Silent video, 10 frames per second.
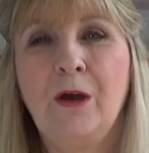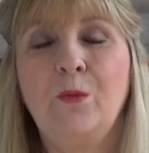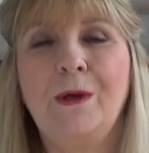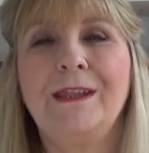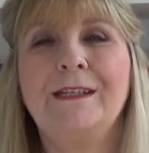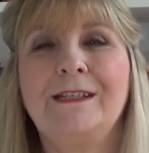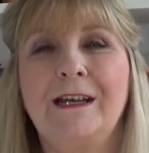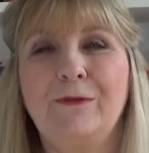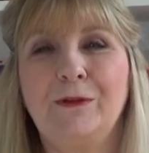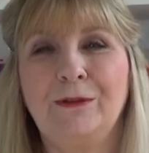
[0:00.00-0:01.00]
when the
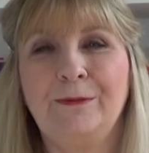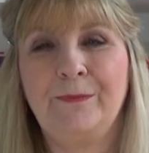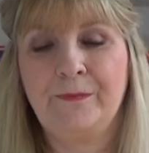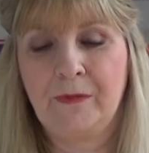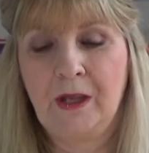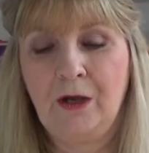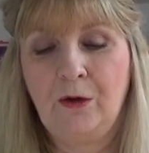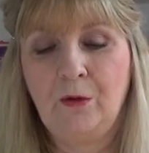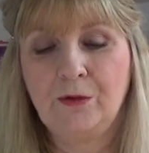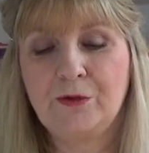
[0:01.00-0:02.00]
devil
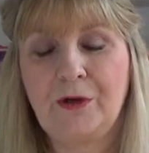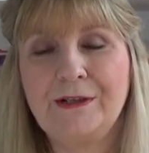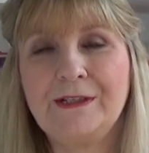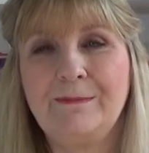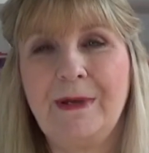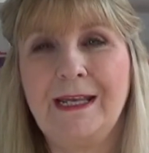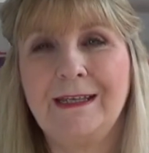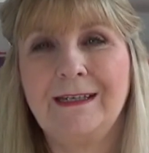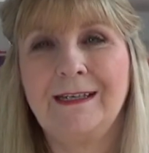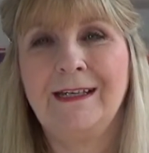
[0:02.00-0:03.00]
tried to
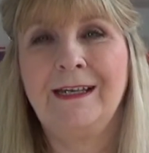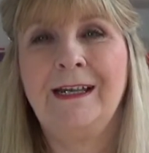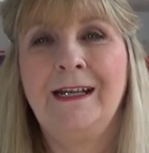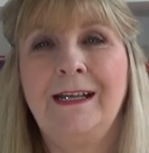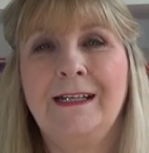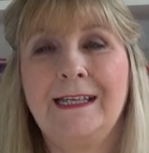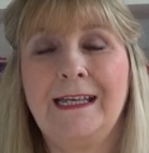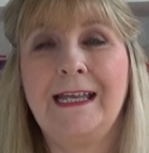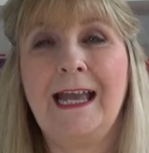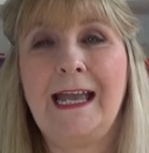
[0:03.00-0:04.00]
make
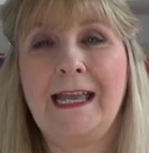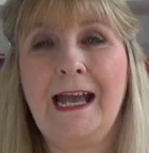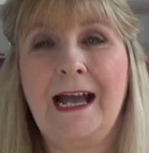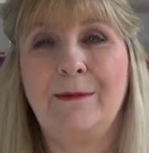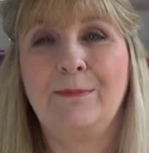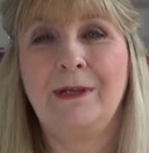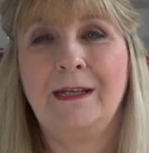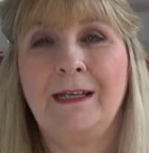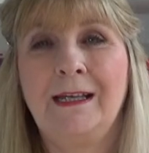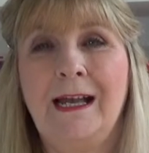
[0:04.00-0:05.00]
King Ahab
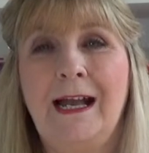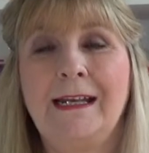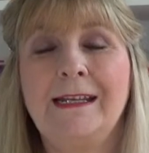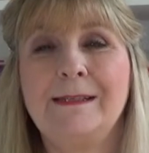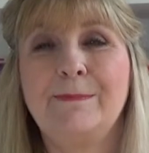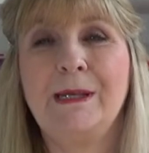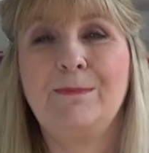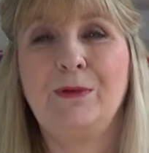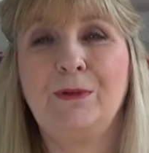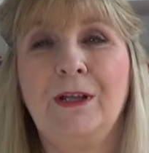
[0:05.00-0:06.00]
and his
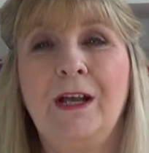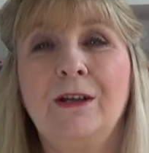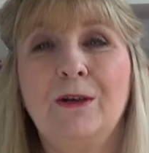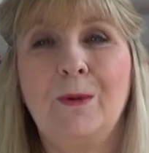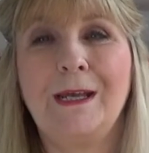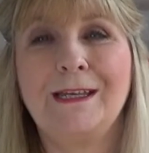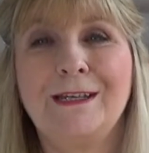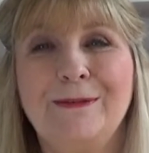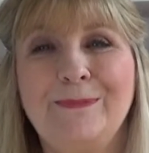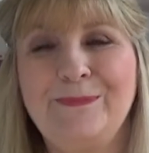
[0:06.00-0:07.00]
people quake.